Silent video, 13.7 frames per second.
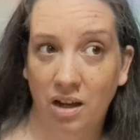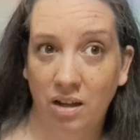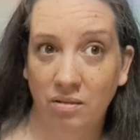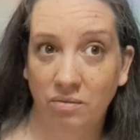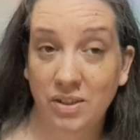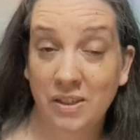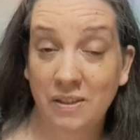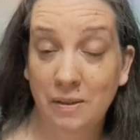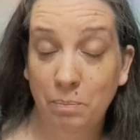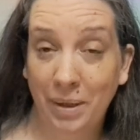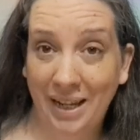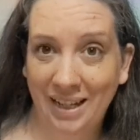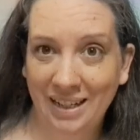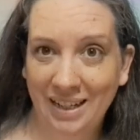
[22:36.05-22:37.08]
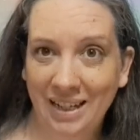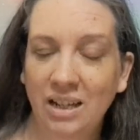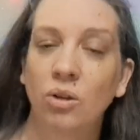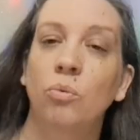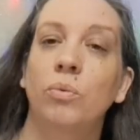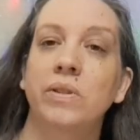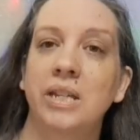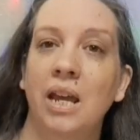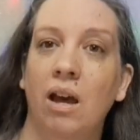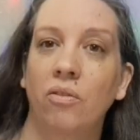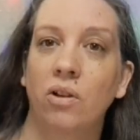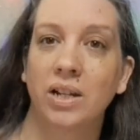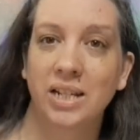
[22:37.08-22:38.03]
spin. We'll see
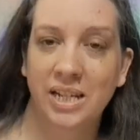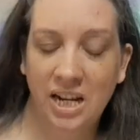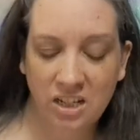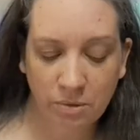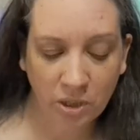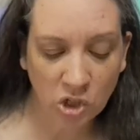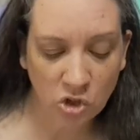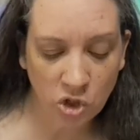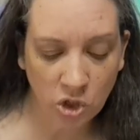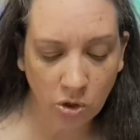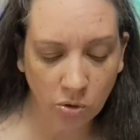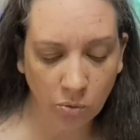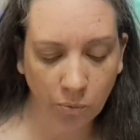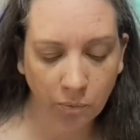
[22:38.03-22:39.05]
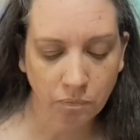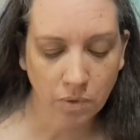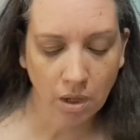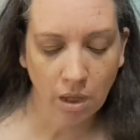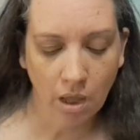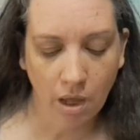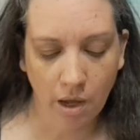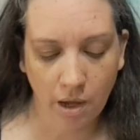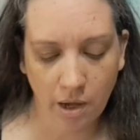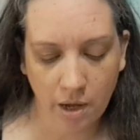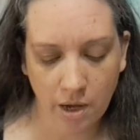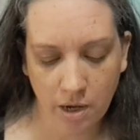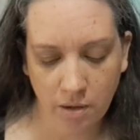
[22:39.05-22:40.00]
how long it takes me to do.
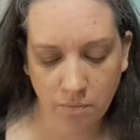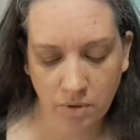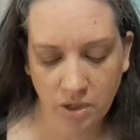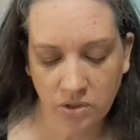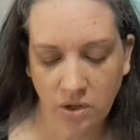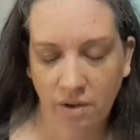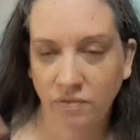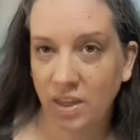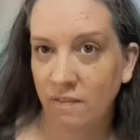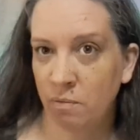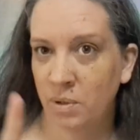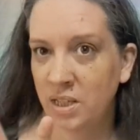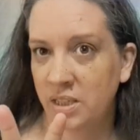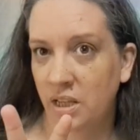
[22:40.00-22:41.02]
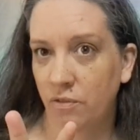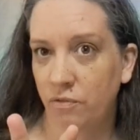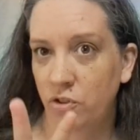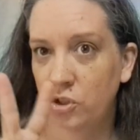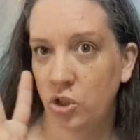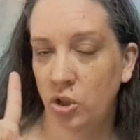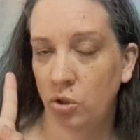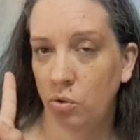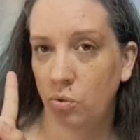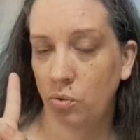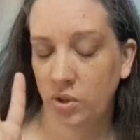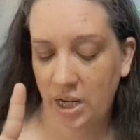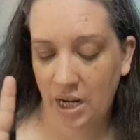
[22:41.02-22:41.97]
So I've given myself
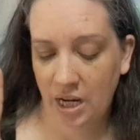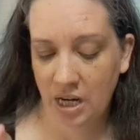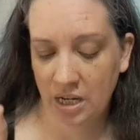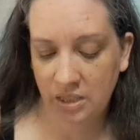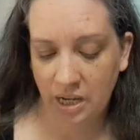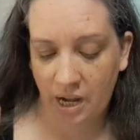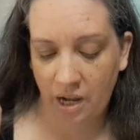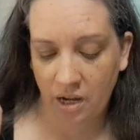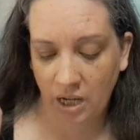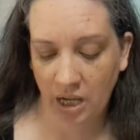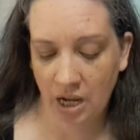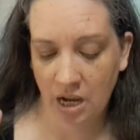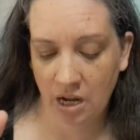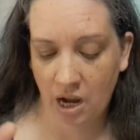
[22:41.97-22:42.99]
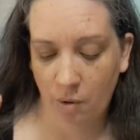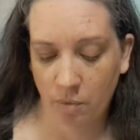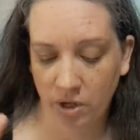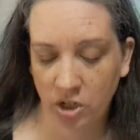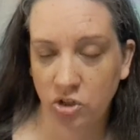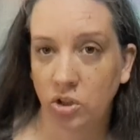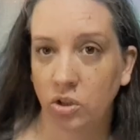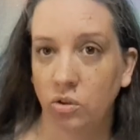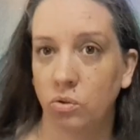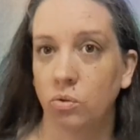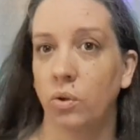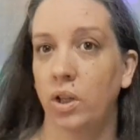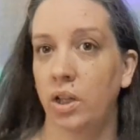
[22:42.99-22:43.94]
2 days, and again, I want to
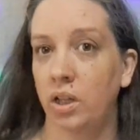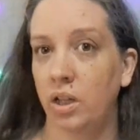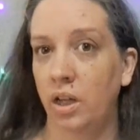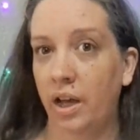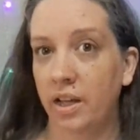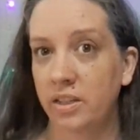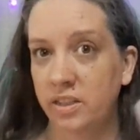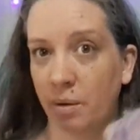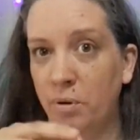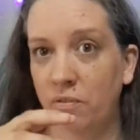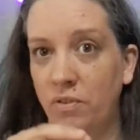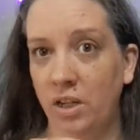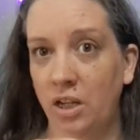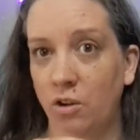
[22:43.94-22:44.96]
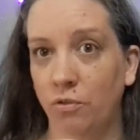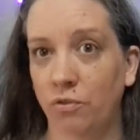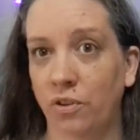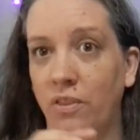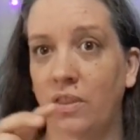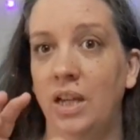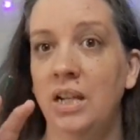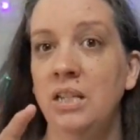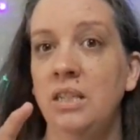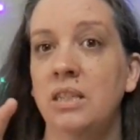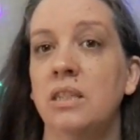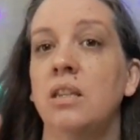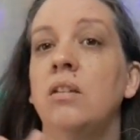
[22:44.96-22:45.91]
do a separate video for
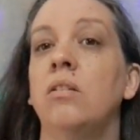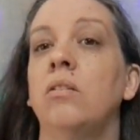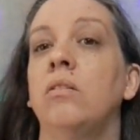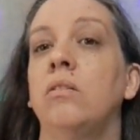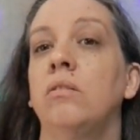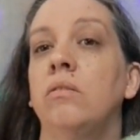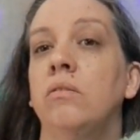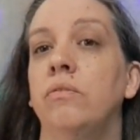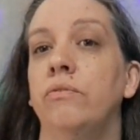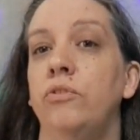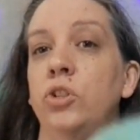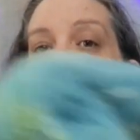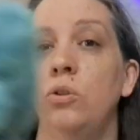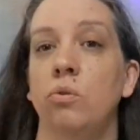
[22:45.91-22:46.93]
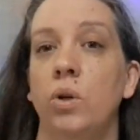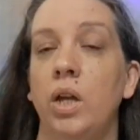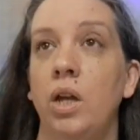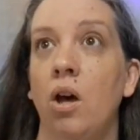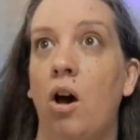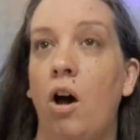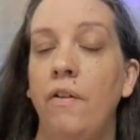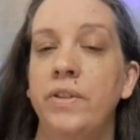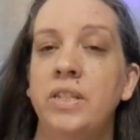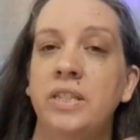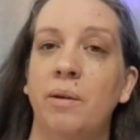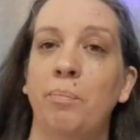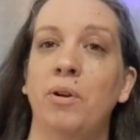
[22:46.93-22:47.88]
this. To all the
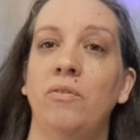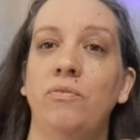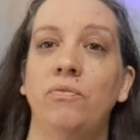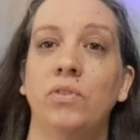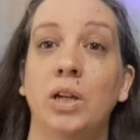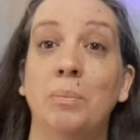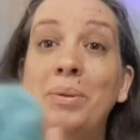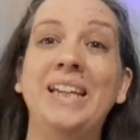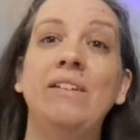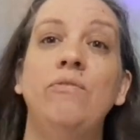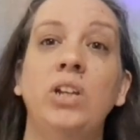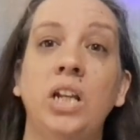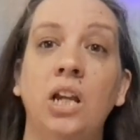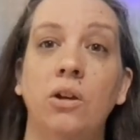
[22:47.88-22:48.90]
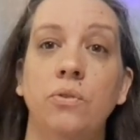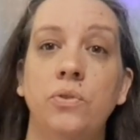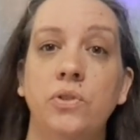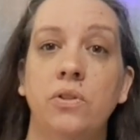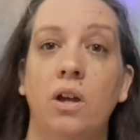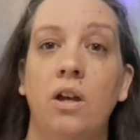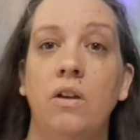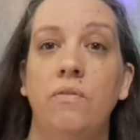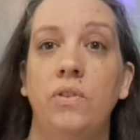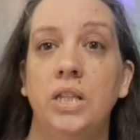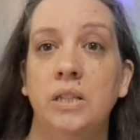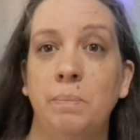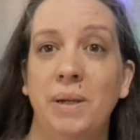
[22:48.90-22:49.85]
separate complete videos of
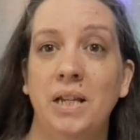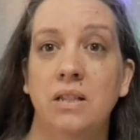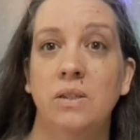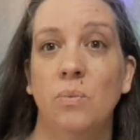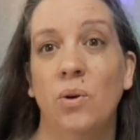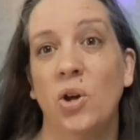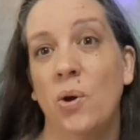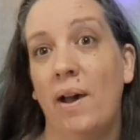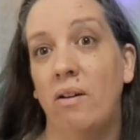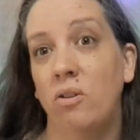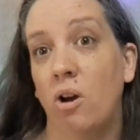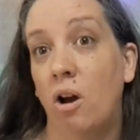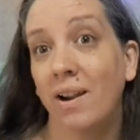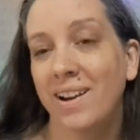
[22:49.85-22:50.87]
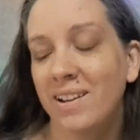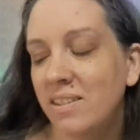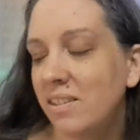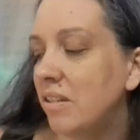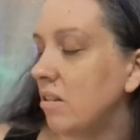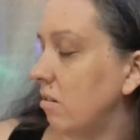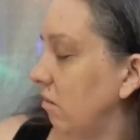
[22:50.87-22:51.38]
the spins will go out in August.